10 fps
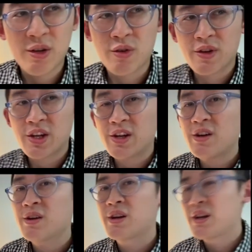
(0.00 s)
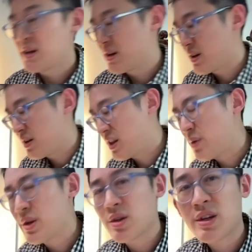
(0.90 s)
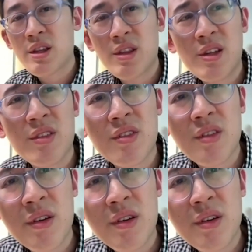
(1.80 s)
over here, they would look at this,